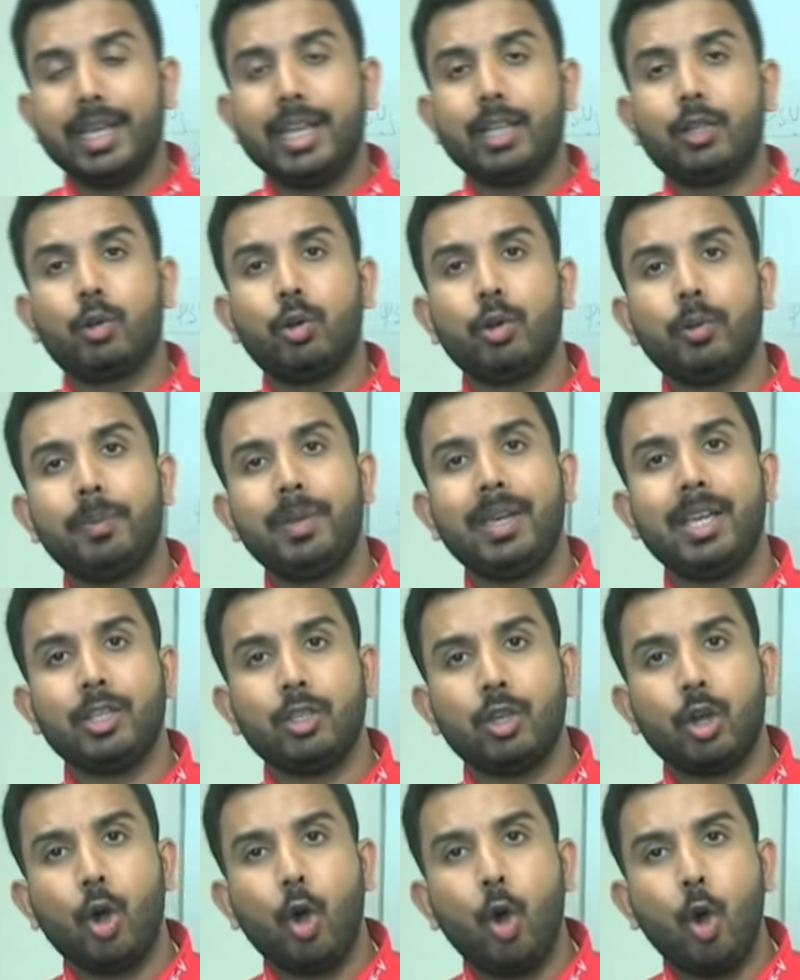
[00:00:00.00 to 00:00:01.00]
It could be
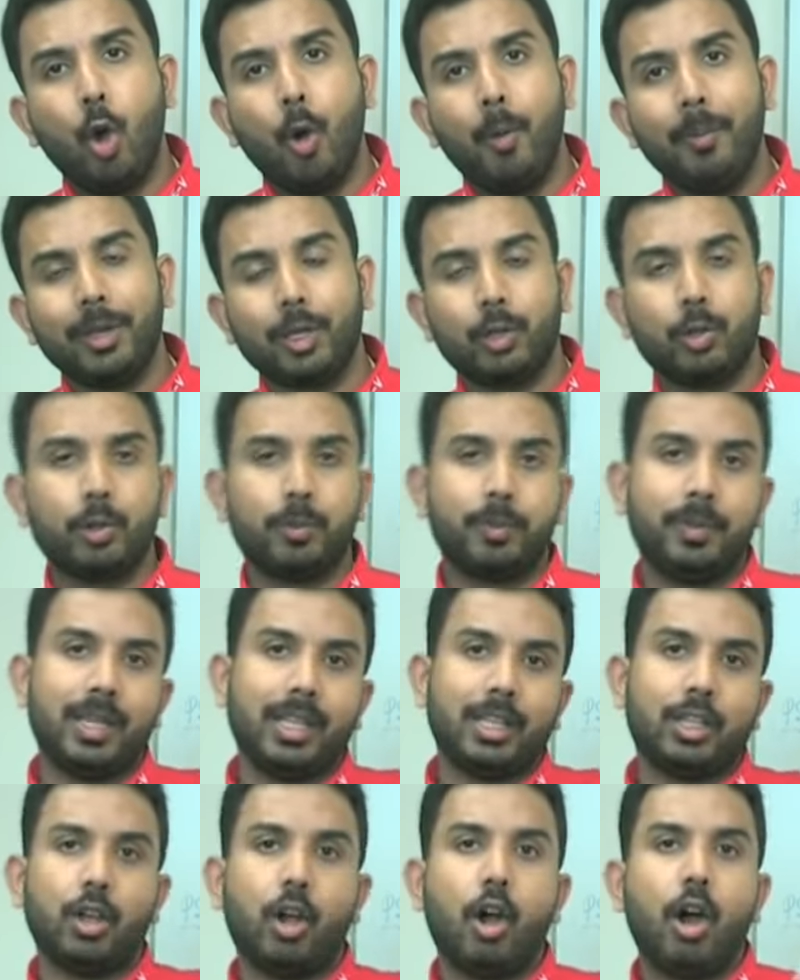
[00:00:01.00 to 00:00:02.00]
in your home, it could be
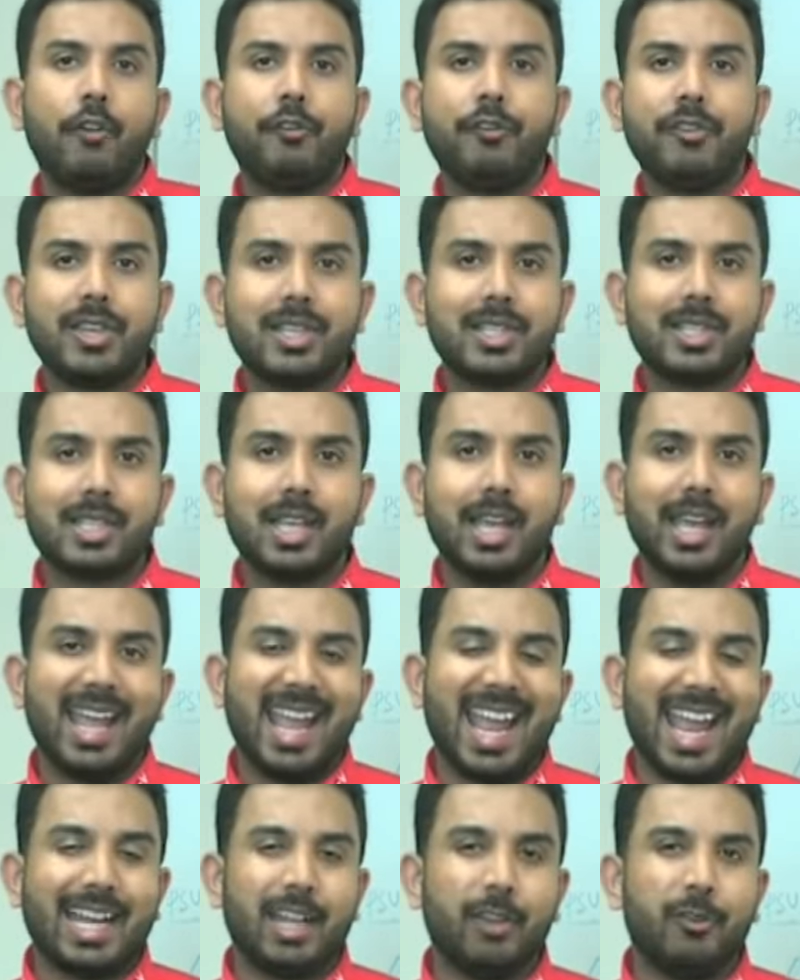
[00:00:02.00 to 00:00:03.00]
in the office,
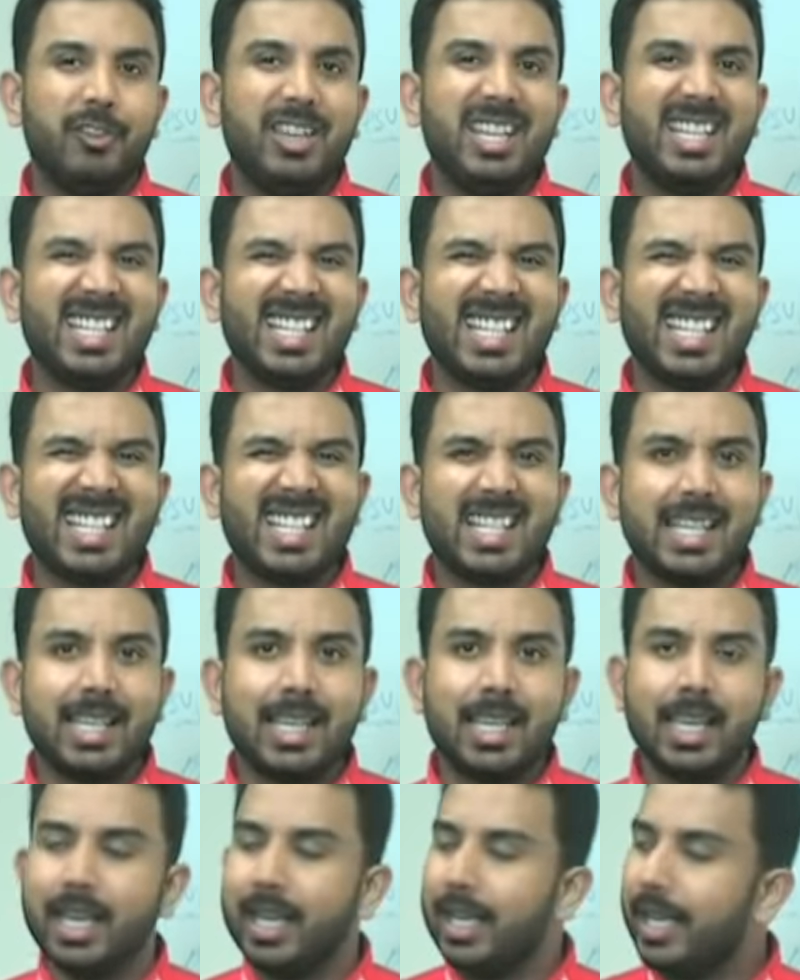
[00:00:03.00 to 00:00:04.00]
at a
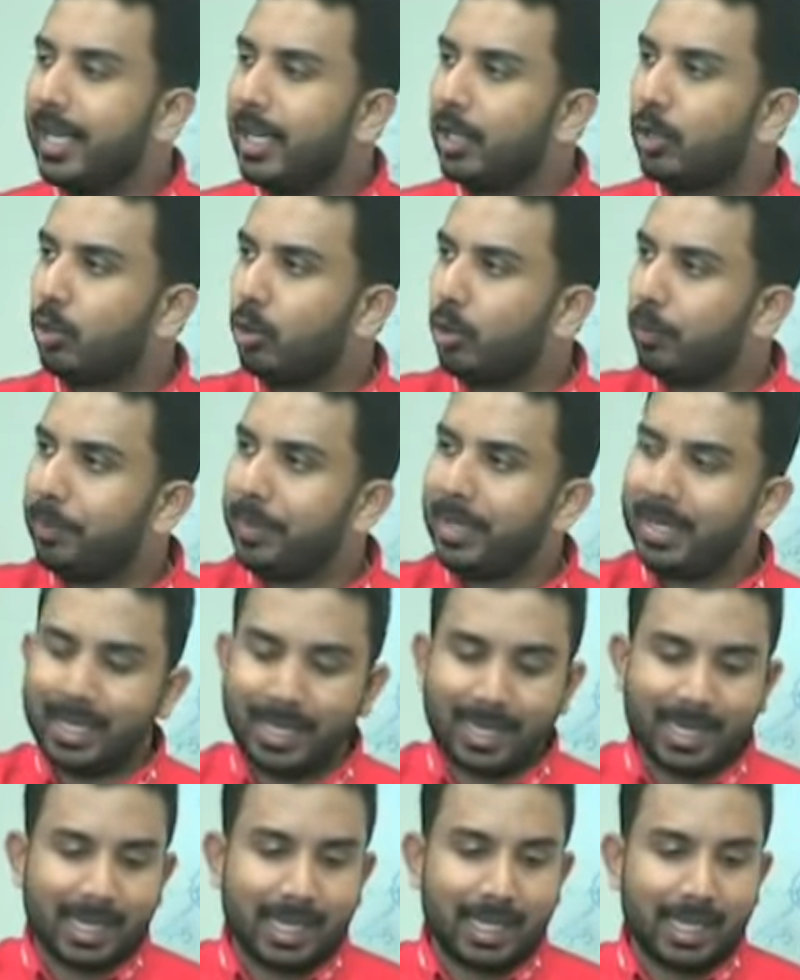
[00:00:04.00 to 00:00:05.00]
VTC, It could be
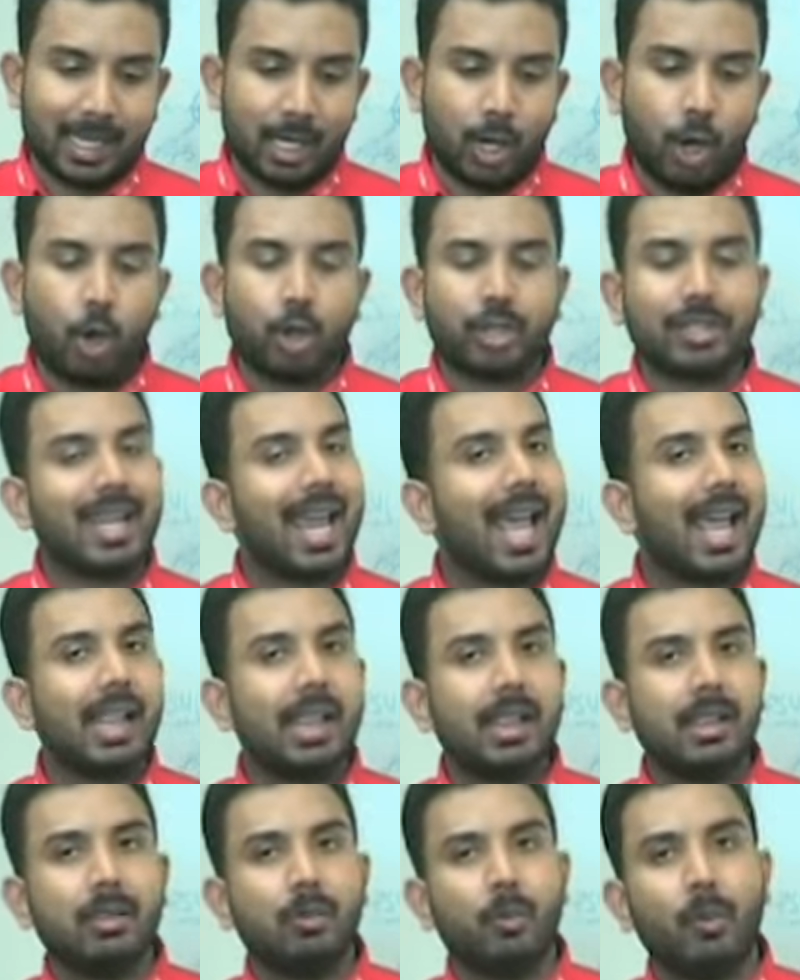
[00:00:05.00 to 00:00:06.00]
in a
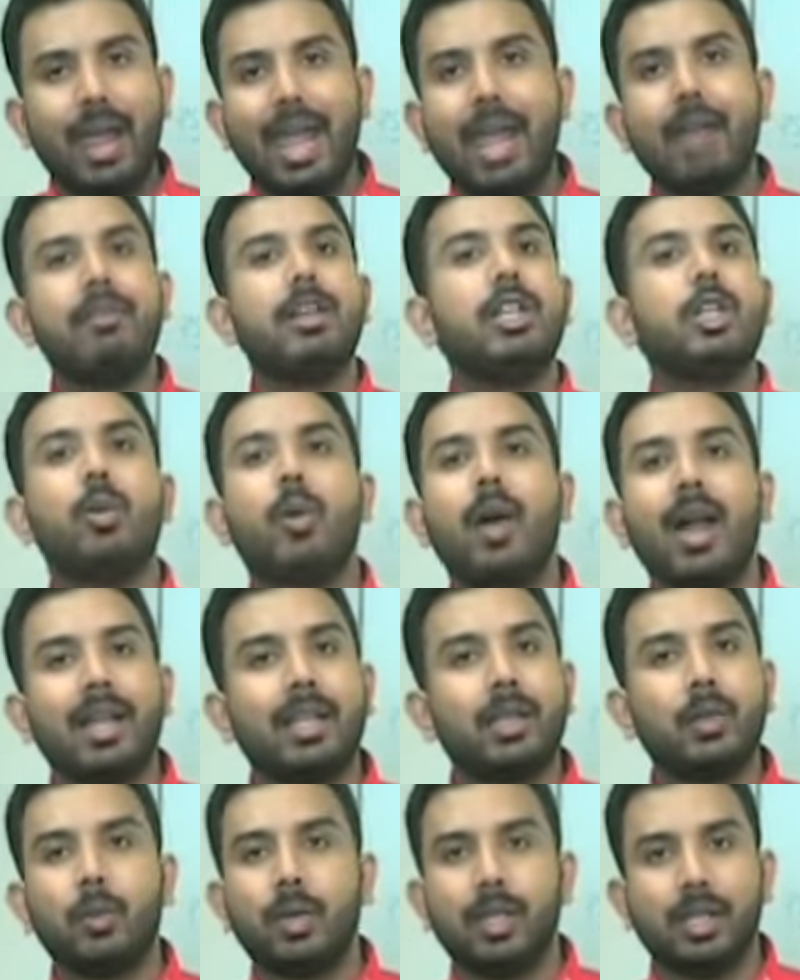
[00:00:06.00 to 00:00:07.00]
hotel, wherever you are
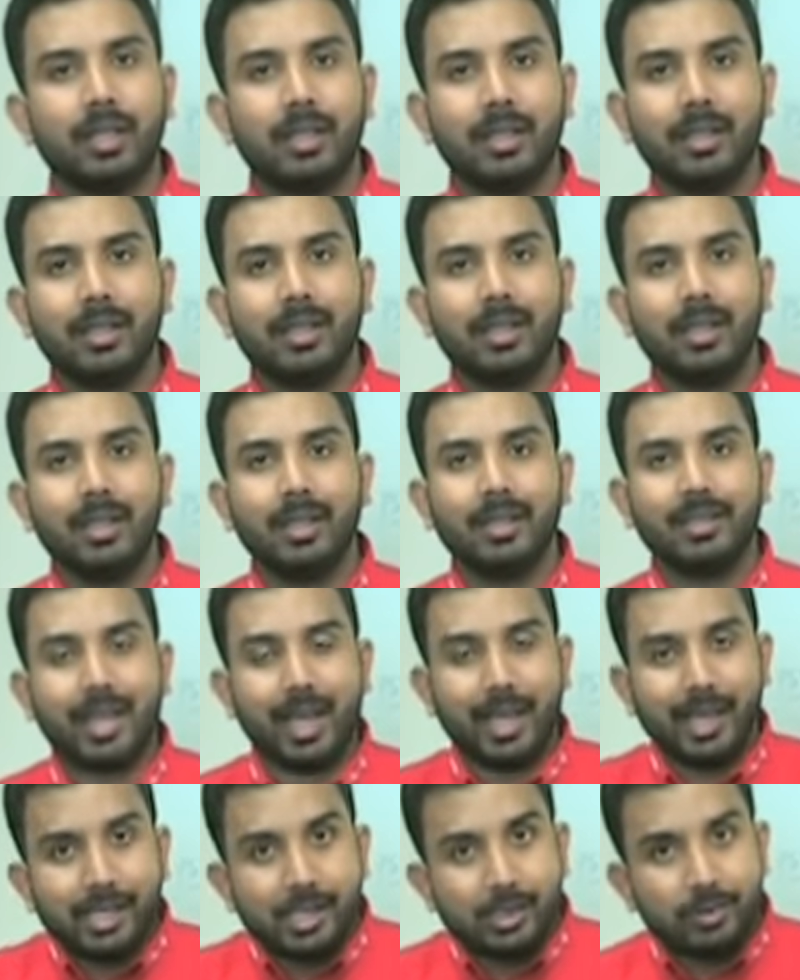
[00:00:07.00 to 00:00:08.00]
in the world.
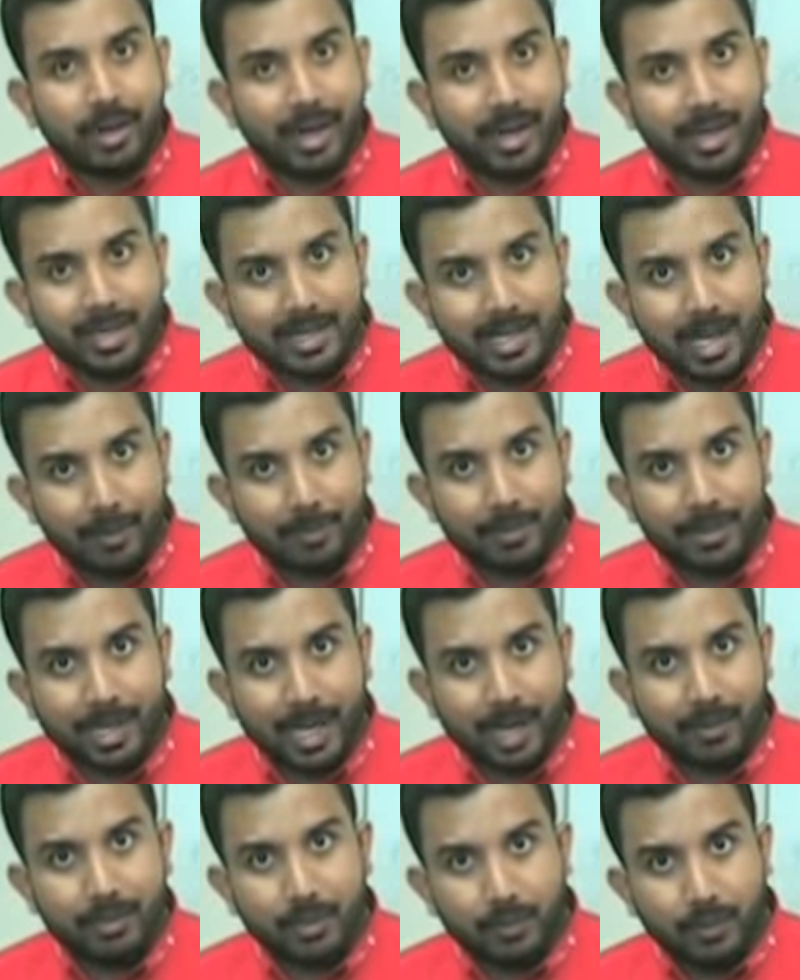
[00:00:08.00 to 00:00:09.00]
There is trainings
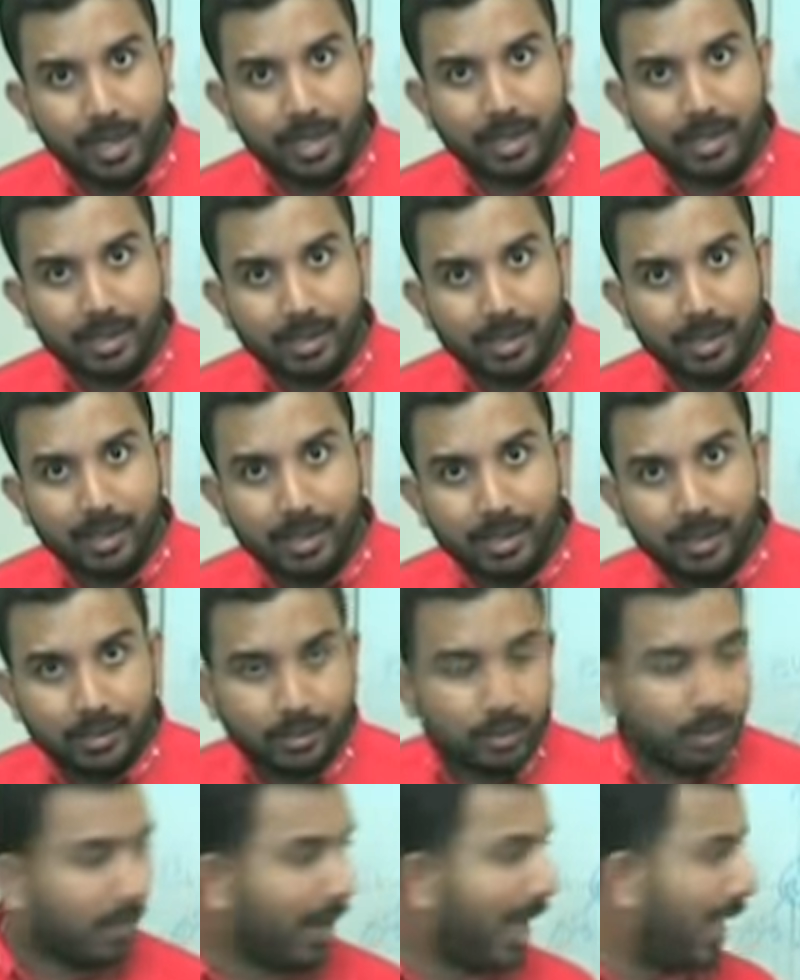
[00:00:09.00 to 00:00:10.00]
happening every week.
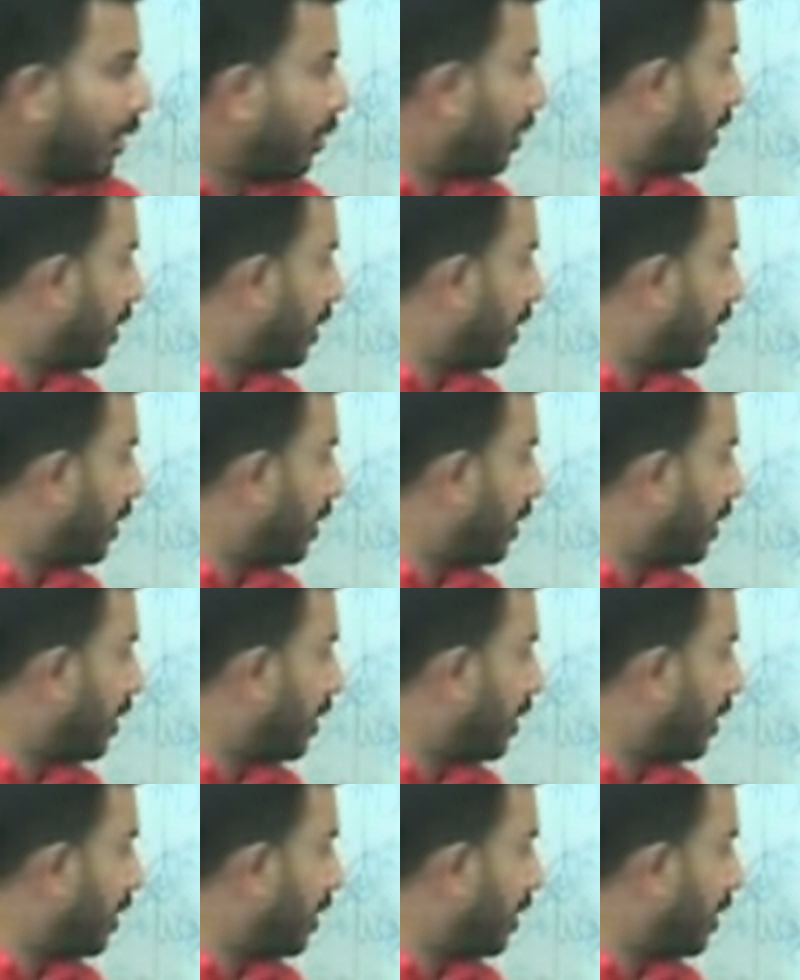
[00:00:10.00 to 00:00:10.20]
So my